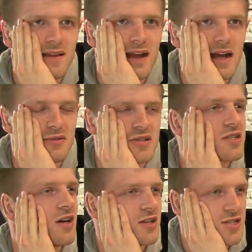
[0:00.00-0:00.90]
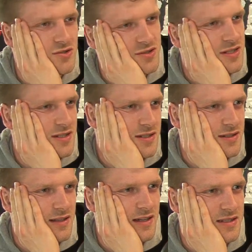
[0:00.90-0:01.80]
how star-studded
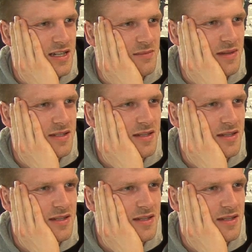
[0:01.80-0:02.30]
that team is.